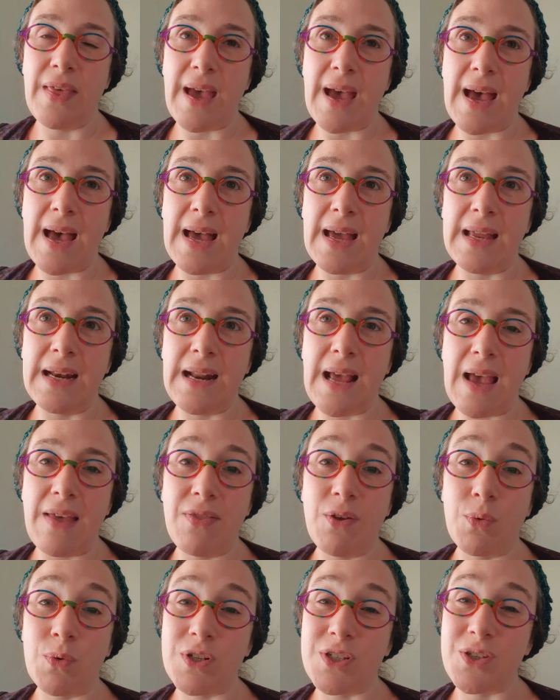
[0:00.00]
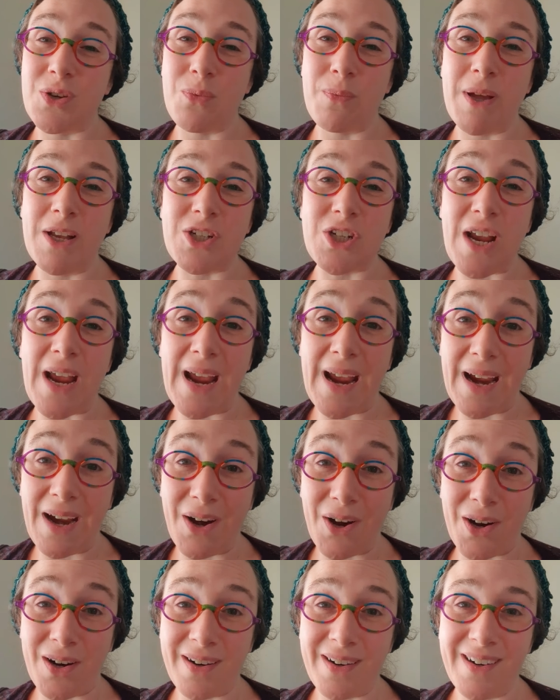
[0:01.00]
and there was so much
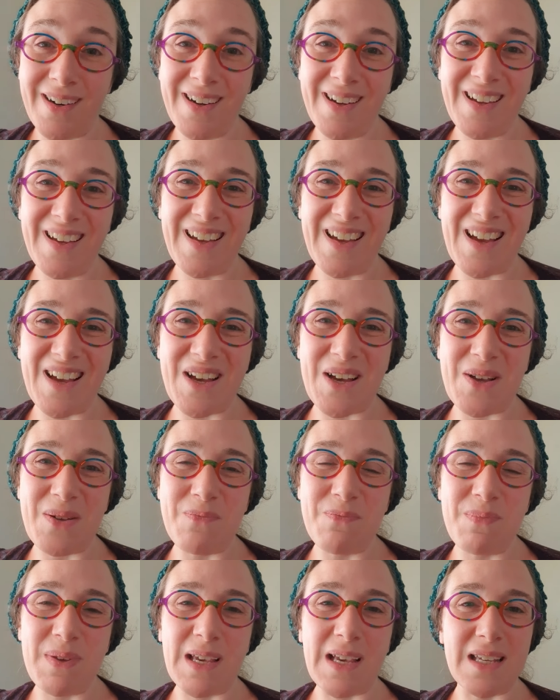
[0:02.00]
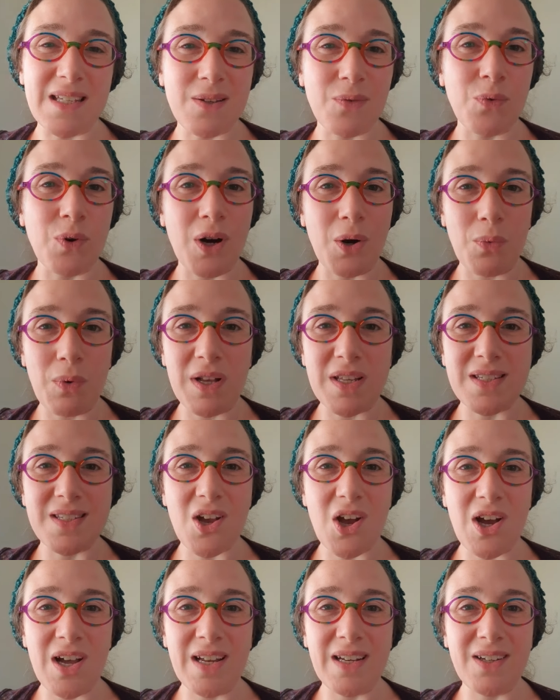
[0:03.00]
hair because of where it was
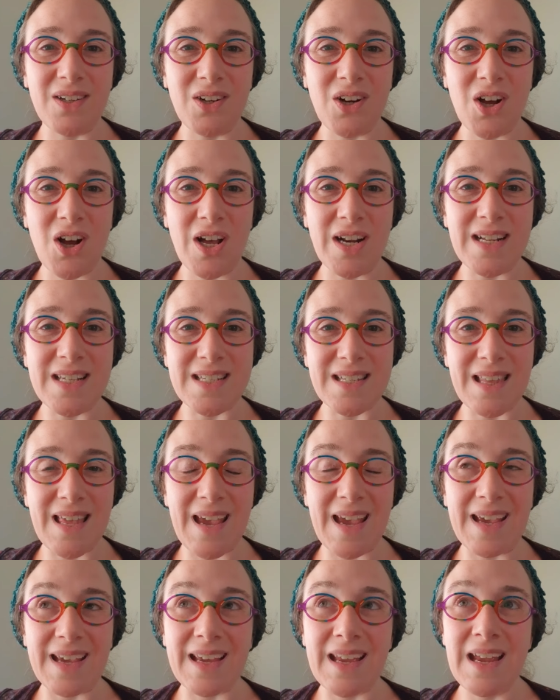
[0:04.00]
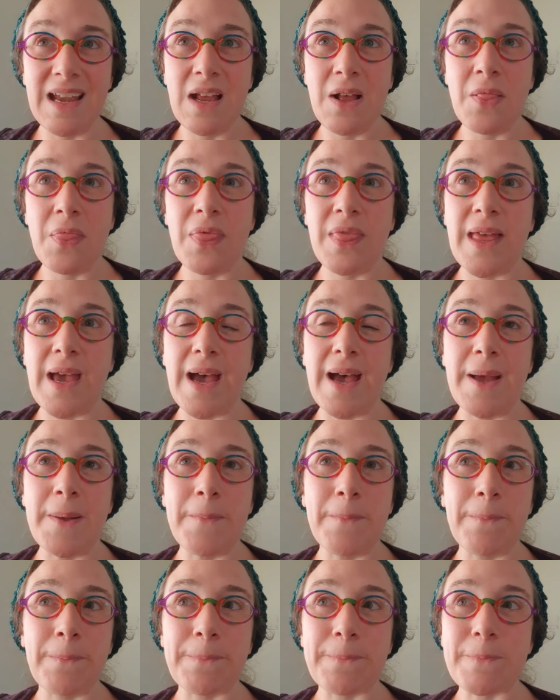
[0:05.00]
on his leg,
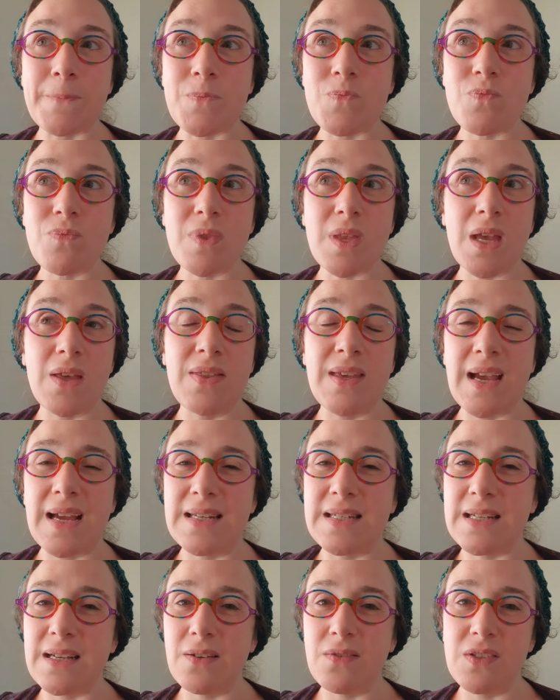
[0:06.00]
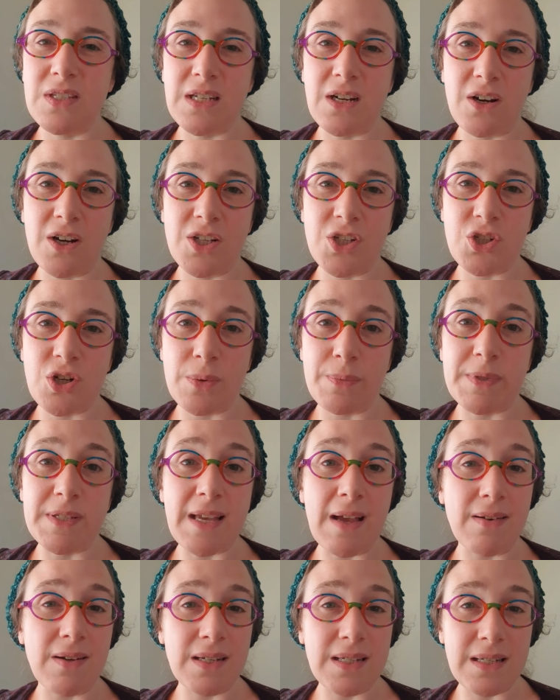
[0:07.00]
that the idea of steri strips
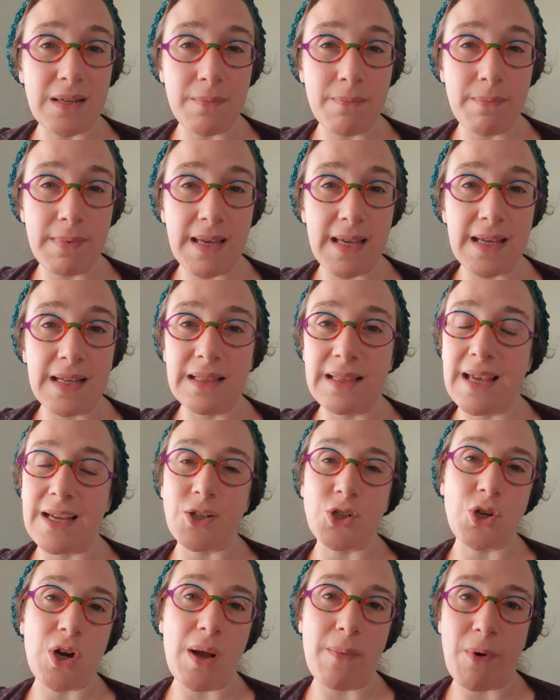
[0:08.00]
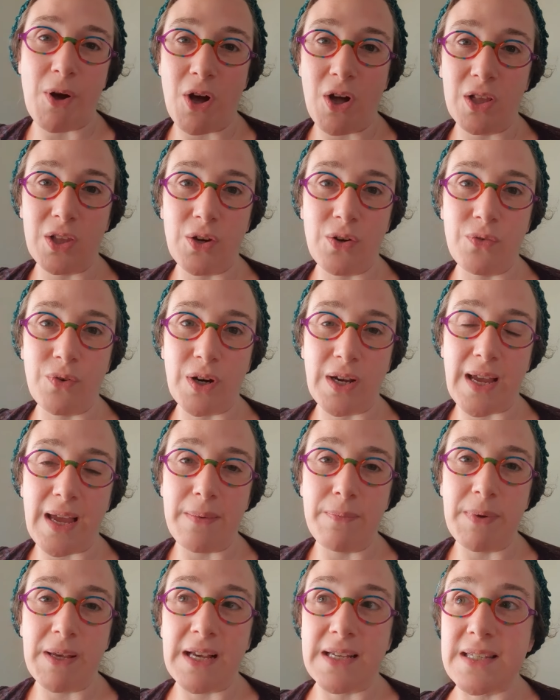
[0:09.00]
sounded to me like trauma all over
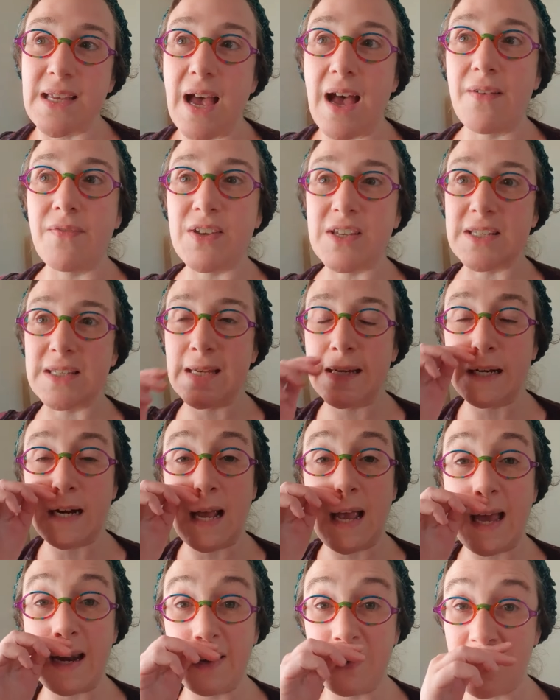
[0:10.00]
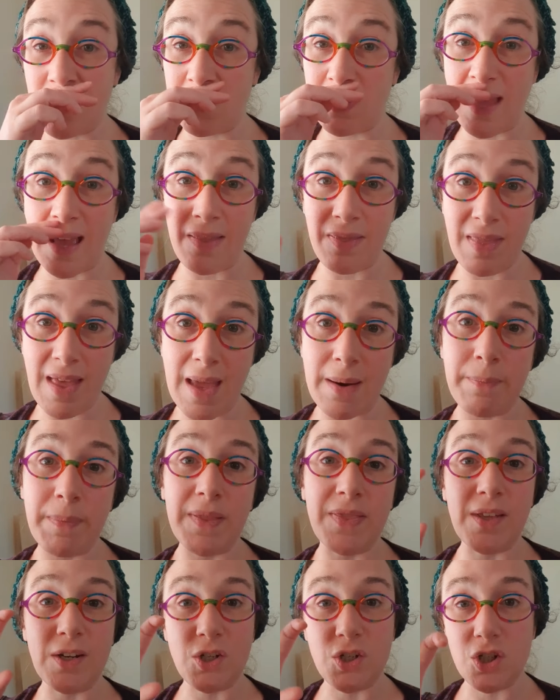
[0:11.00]
again. Because obviously, and I hadn't known that then,
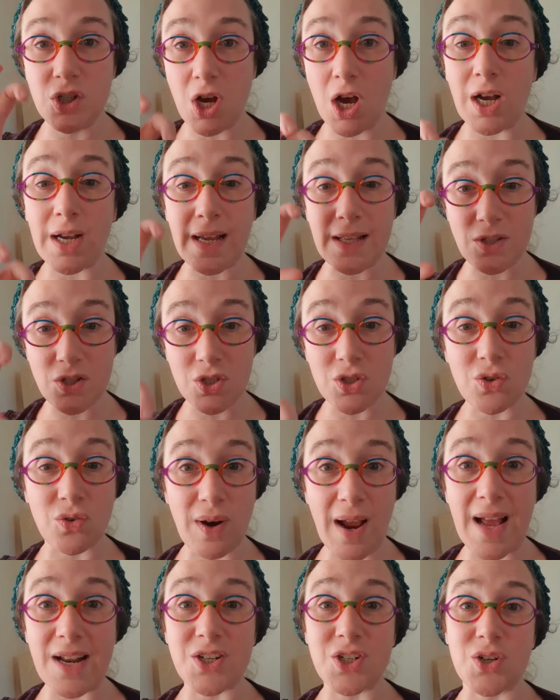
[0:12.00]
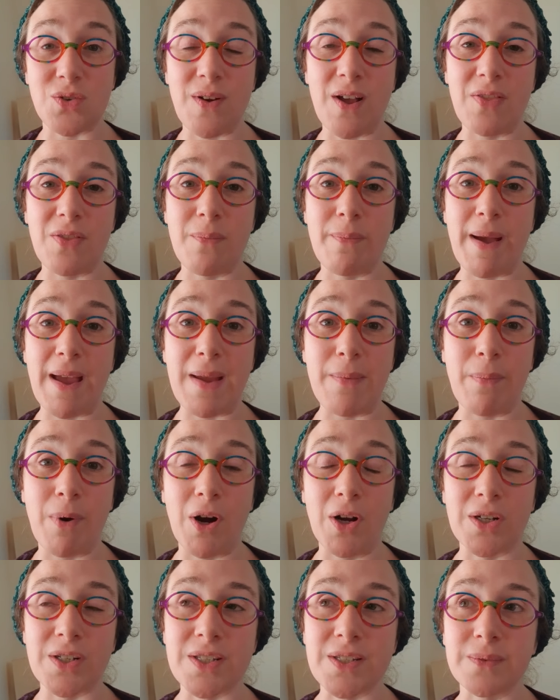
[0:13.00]
but the dog had scratched around the bite
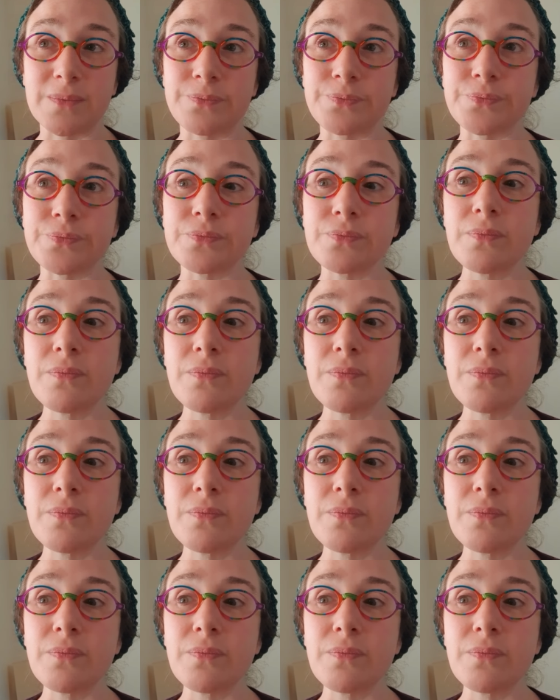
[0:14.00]
marks.